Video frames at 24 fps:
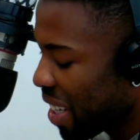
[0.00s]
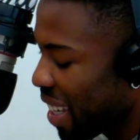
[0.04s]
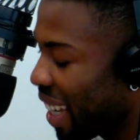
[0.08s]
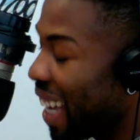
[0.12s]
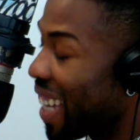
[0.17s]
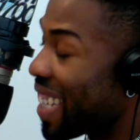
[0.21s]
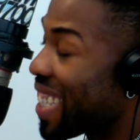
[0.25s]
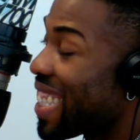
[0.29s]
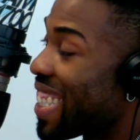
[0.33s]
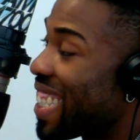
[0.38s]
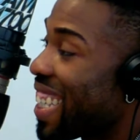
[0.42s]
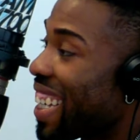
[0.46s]

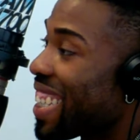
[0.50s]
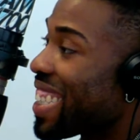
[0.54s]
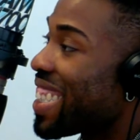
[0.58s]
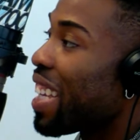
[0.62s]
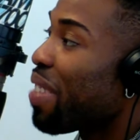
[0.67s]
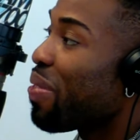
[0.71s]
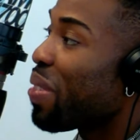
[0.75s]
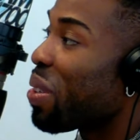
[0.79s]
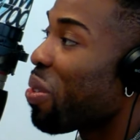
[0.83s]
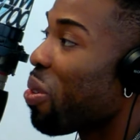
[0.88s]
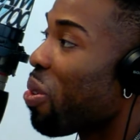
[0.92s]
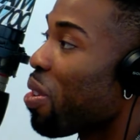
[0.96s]
he has
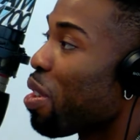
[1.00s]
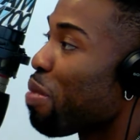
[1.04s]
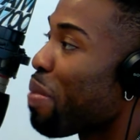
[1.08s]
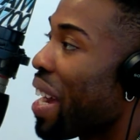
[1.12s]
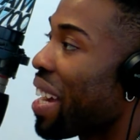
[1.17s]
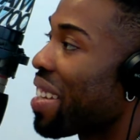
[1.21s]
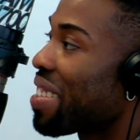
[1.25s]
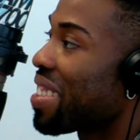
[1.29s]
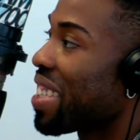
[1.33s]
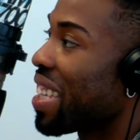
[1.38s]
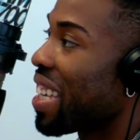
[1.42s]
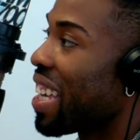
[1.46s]
6 different
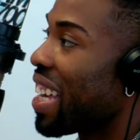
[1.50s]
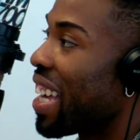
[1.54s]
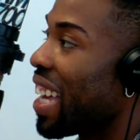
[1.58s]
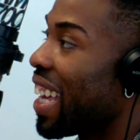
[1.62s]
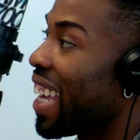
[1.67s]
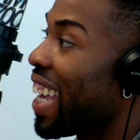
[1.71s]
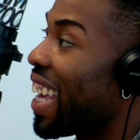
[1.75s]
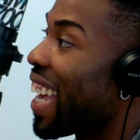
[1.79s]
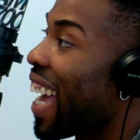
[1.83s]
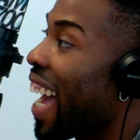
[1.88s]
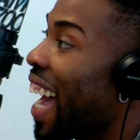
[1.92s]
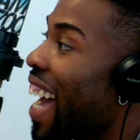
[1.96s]
quarterbacks
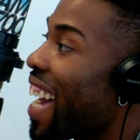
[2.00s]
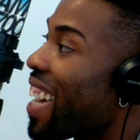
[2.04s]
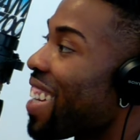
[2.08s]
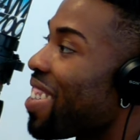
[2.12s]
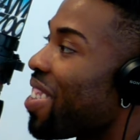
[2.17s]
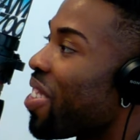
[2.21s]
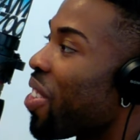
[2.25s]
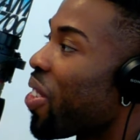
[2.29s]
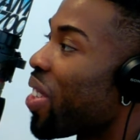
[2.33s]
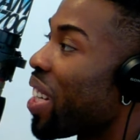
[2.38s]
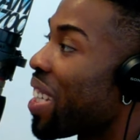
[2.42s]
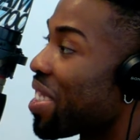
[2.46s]
he
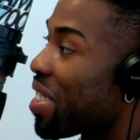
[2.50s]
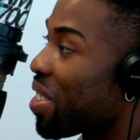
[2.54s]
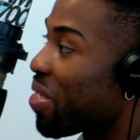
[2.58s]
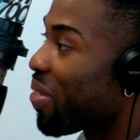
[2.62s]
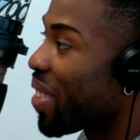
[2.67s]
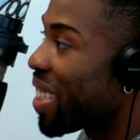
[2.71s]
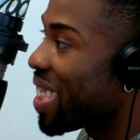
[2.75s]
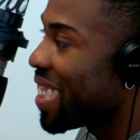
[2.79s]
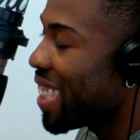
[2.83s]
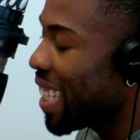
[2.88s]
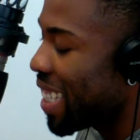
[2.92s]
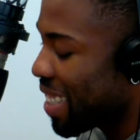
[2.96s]
had during his
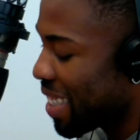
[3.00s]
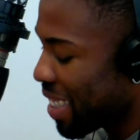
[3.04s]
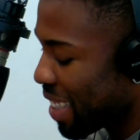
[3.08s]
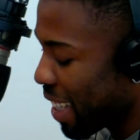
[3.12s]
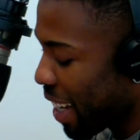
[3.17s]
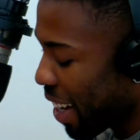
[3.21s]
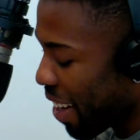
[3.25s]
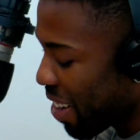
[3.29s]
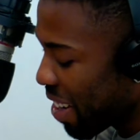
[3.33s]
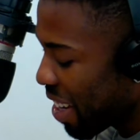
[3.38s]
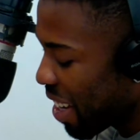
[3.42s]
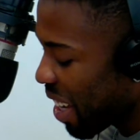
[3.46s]
3
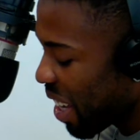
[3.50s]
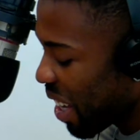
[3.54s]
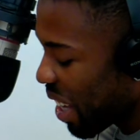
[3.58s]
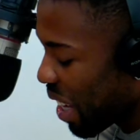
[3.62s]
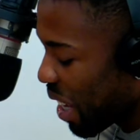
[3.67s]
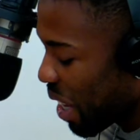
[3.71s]
seasons there.